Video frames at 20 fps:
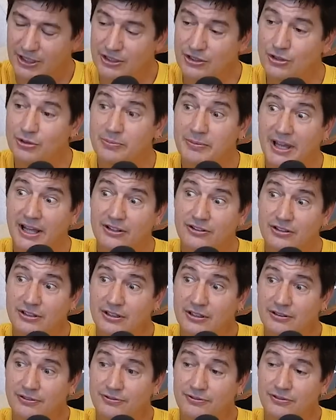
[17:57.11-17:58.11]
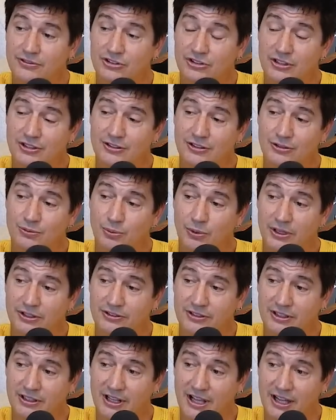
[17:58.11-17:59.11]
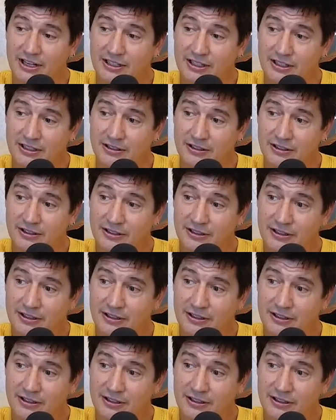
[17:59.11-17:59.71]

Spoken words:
Can you imagine if Jesus was a gladiator?